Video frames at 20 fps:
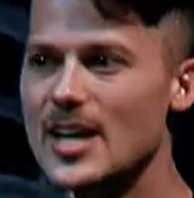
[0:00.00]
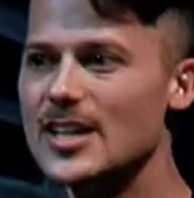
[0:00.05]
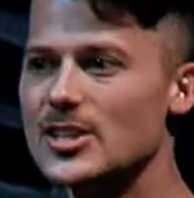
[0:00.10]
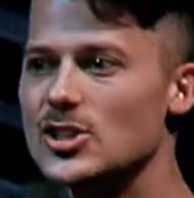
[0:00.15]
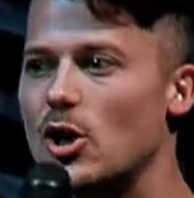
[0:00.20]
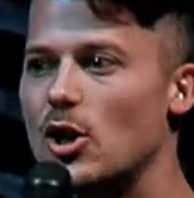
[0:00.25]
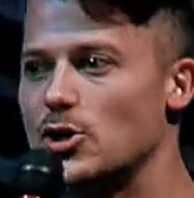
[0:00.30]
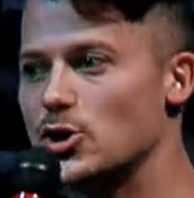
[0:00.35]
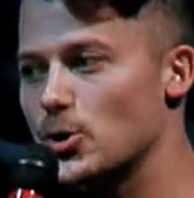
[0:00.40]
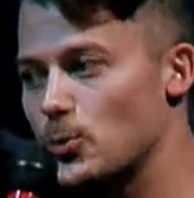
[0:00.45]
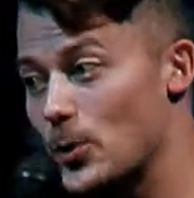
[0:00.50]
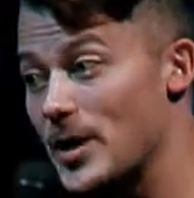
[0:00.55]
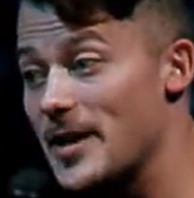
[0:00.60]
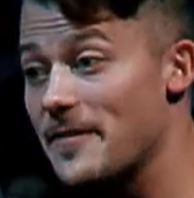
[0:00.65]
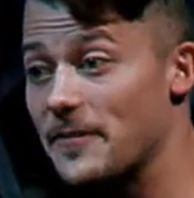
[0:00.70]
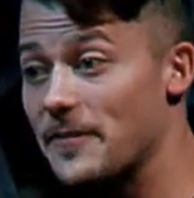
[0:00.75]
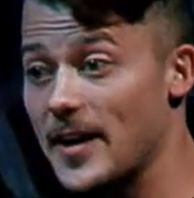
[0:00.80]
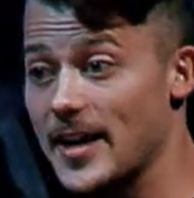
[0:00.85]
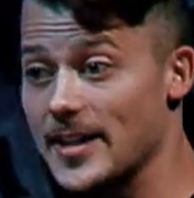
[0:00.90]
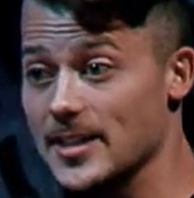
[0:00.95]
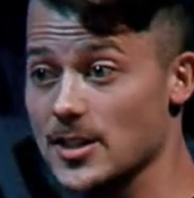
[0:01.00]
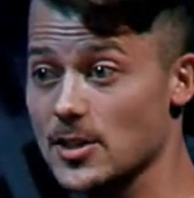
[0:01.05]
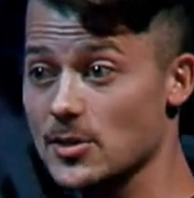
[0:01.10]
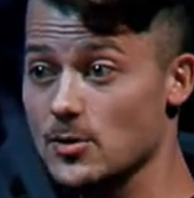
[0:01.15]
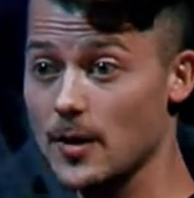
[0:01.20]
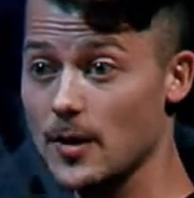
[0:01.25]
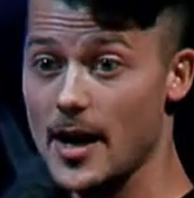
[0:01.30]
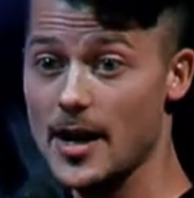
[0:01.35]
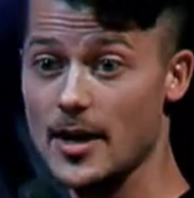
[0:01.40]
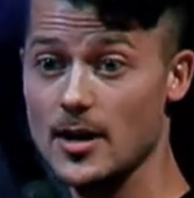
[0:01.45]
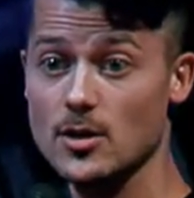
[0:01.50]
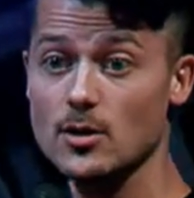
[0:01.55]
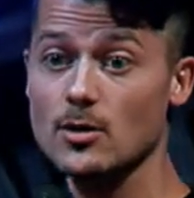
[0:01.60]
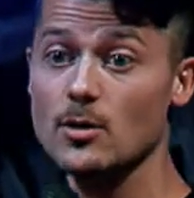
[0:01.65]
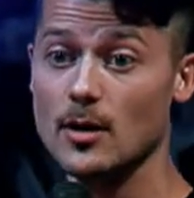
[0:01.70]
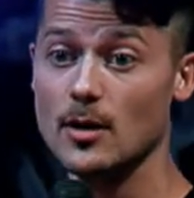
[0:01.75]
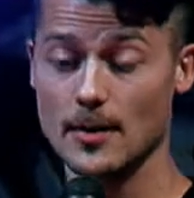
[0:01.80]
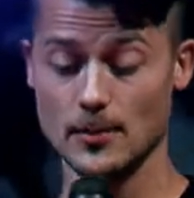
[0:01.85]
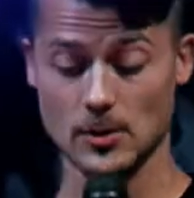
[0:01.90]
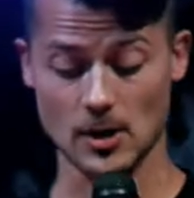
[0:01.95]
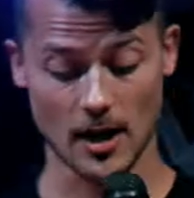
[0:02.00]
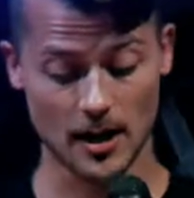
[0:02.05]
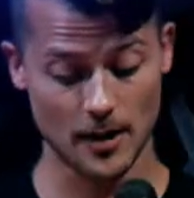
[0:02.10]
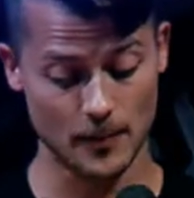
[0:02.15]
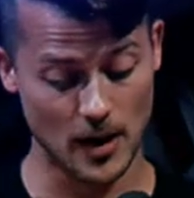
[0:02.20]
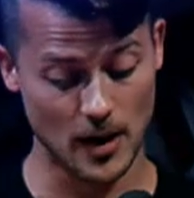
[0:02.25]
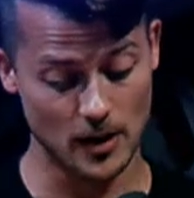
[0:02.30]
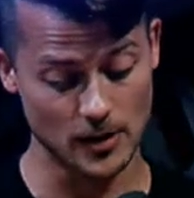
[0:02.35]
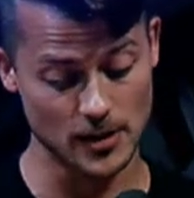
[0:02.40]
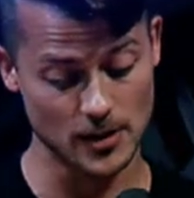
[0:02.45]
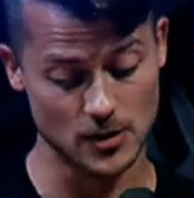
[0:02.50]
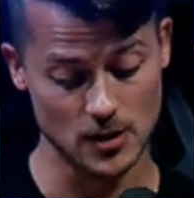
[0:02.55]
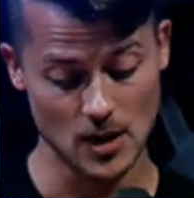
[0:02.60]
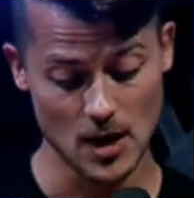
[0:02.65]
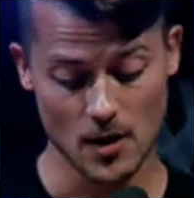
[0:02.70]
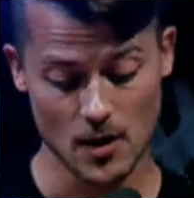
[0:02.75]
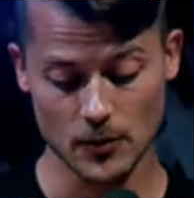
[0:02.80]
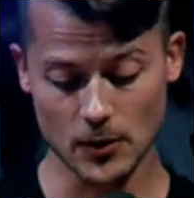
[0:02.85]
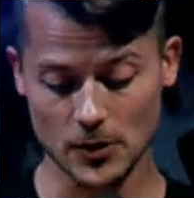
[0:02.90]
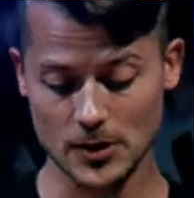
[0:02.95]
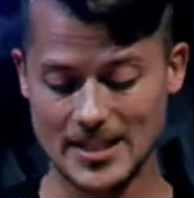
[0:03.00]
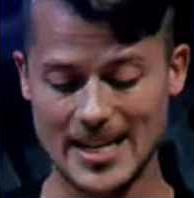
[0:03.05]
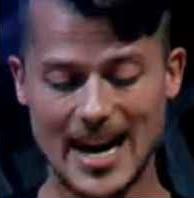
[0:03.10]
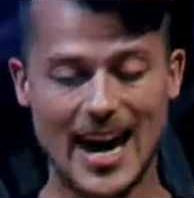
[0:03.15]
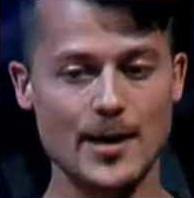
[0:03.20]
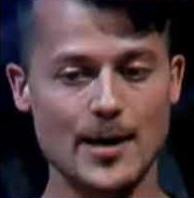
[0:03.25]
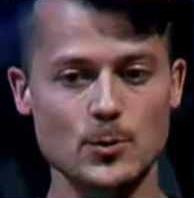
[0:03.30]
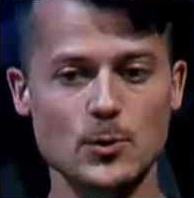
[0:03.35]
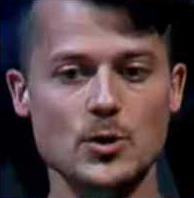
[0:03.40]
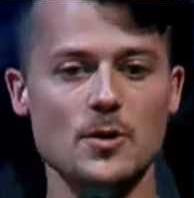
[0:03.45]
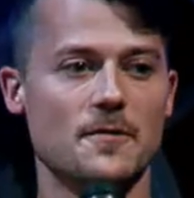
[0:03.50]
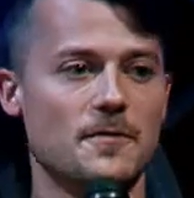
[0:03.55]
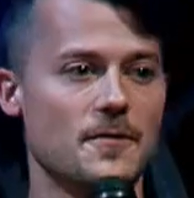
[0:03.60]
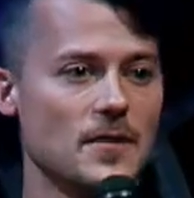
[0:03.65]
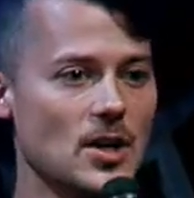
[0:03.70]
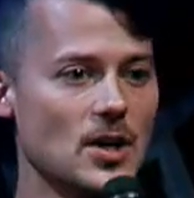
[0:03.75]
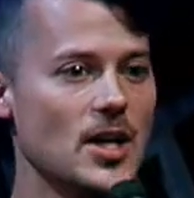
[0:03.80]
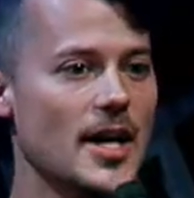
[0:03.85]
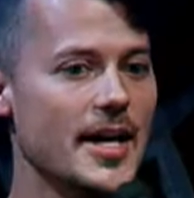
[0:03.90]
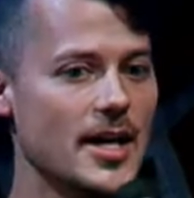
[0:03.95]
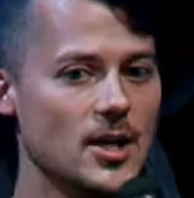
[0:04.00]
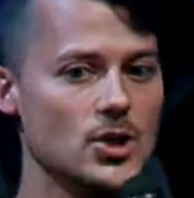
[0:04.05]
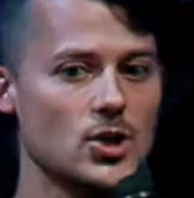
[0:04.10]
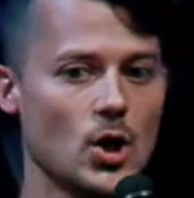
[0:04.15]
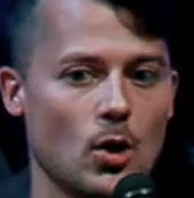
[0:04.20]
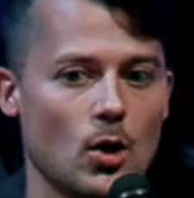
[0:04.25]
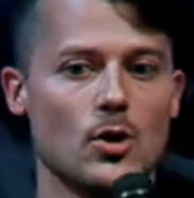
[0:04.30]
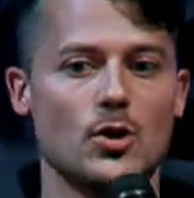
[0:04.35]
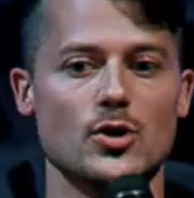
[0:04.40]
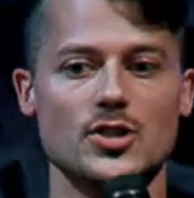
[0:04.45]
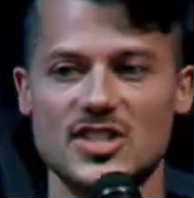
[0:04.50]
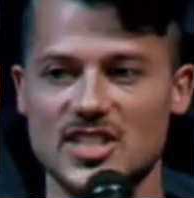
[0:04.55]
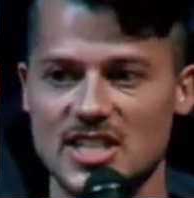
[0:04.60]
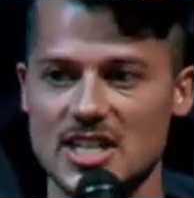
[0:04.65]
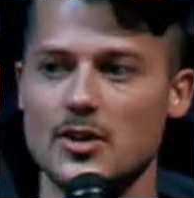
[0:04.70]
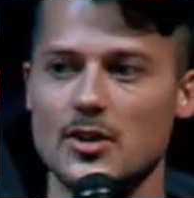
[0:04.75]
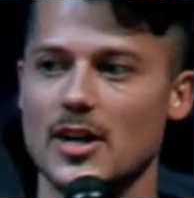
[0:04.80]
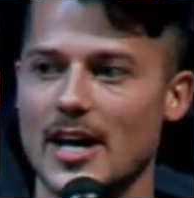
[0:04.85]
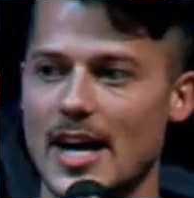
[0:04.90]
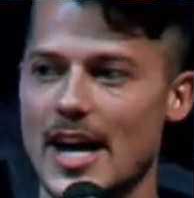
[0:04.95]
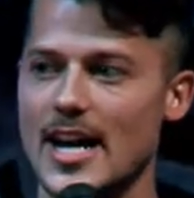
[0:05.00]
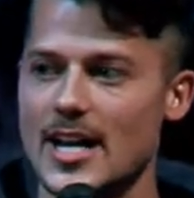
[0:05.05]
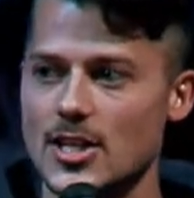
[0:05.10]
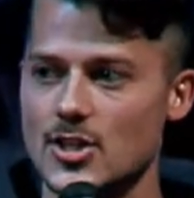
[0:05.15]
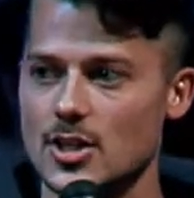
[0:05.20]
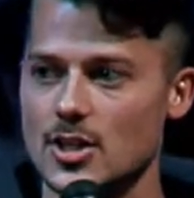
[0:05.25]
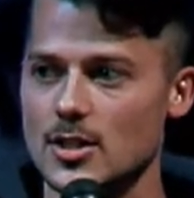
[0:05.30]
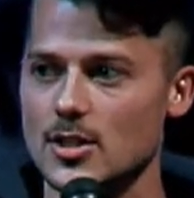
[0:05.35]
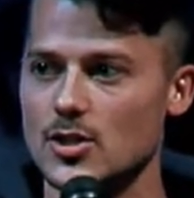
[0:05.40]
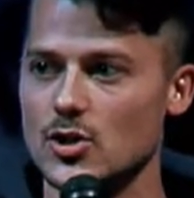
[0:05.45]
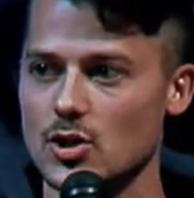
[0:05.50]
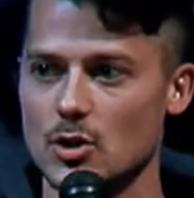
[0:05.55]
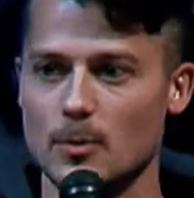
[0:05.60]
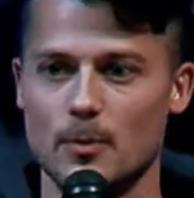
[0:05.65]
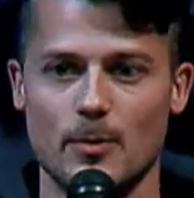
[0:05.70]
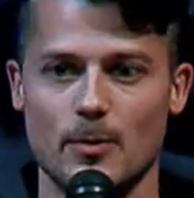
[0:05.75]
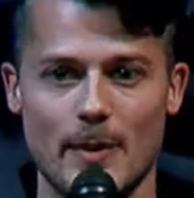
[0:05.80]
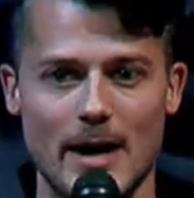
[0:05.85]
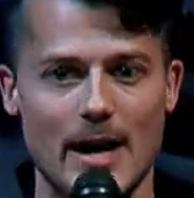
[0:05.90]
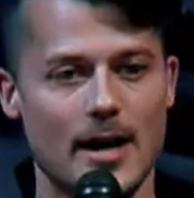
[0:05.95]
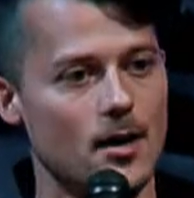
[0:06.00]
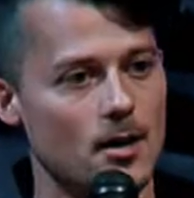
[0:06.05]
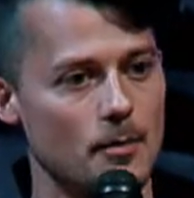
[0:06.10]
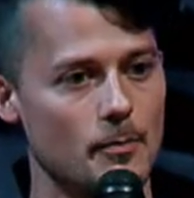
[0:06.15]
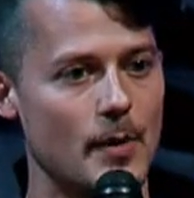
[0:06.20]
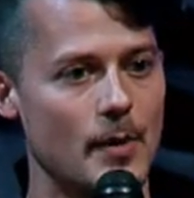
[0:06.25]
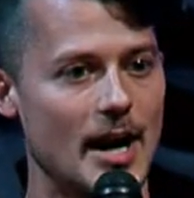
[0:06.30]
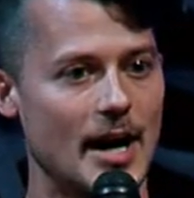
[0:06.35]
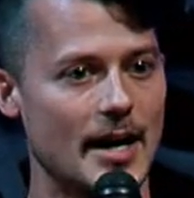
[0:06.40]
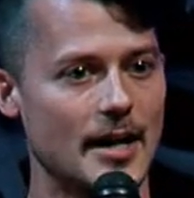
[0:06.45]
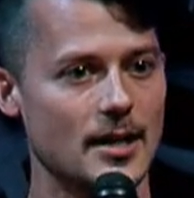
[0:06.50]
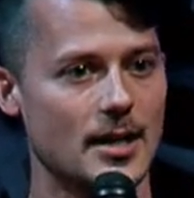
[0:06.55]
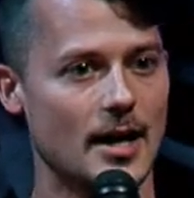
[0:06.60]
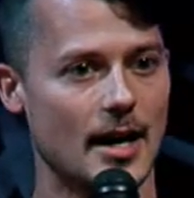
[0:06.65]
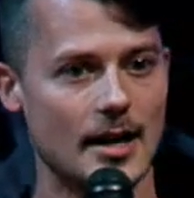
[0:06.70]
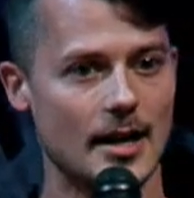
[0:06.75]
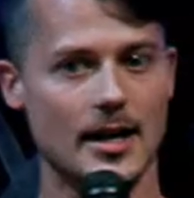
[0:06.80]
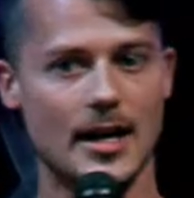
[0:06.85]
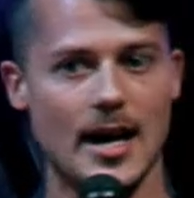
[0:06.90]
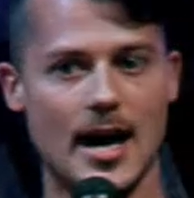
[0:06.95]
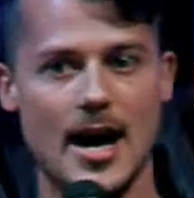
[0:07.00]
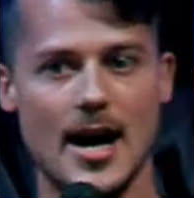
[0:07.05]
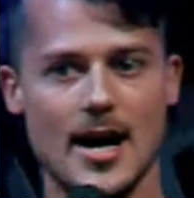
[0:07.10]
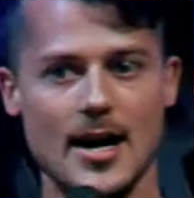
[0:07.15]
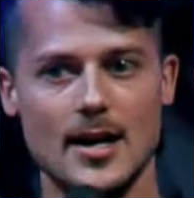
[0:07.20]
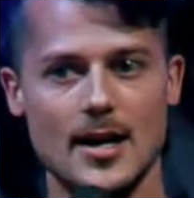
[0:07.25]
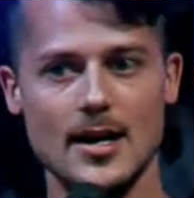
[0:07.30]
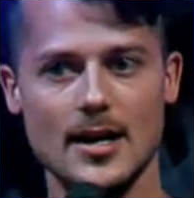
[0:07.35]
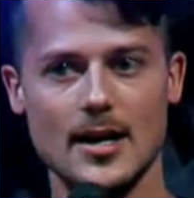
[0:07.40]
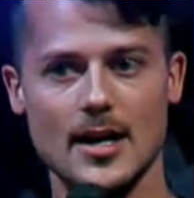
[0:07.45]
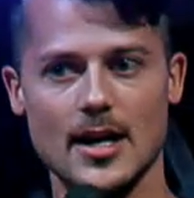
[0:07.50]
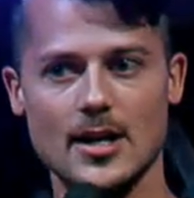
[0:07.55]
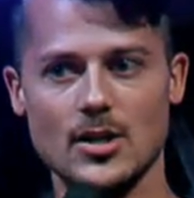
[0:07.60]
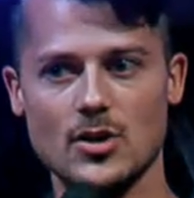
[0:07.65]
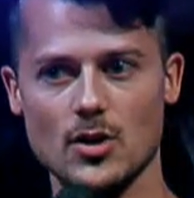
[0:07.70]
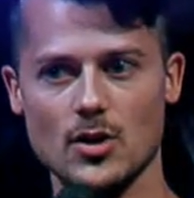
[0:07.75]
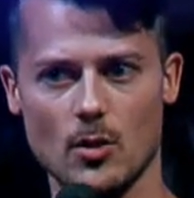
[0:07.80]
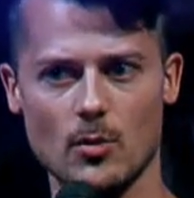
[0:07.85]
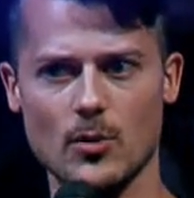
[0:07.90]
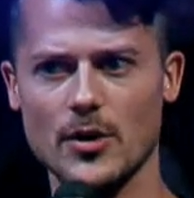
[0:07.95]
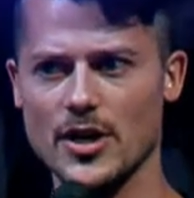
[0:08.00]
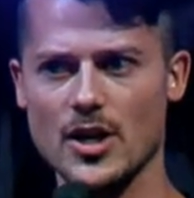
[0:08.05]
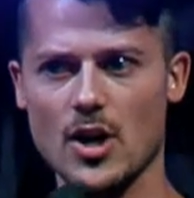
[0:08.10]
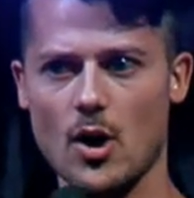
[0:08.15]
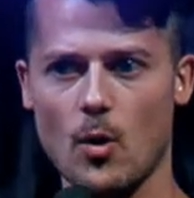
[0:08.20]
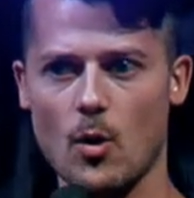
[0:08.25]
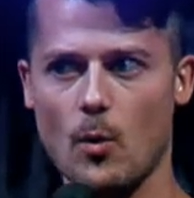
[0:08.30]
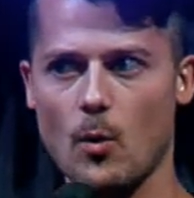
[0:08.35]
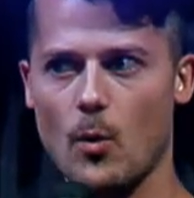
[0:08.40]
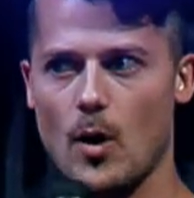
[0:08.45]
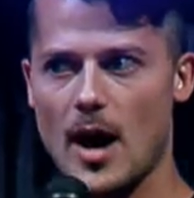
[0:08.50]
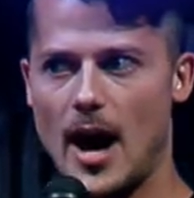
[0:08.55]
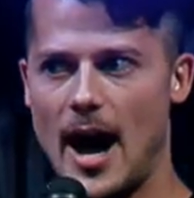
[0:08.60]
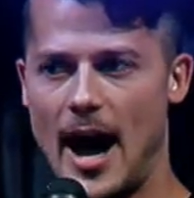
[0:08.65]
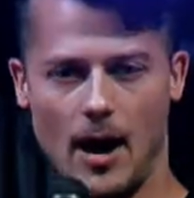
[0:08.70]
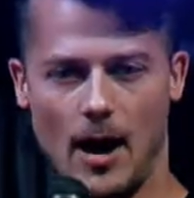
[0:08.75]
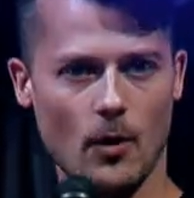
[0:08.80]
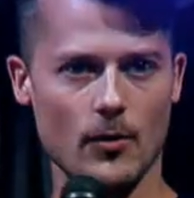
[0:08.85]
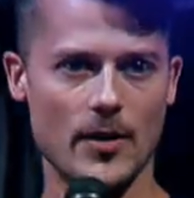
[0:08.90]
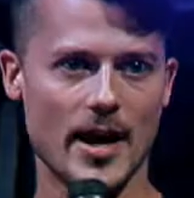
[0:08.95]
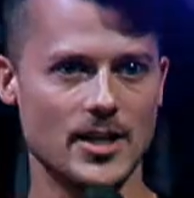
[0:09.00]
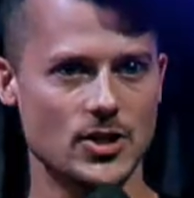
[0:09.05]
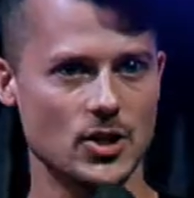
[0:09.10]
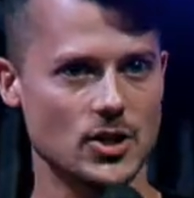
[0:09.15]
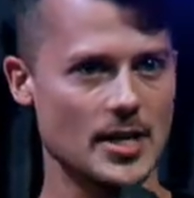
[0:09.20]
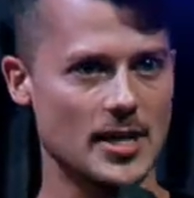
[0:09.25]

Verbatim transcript: It's called your reflexes, right? You know what I'm talking about. It's those times where you feel like a total secret agent, Superman combined kind of guy, and you don't really know how that just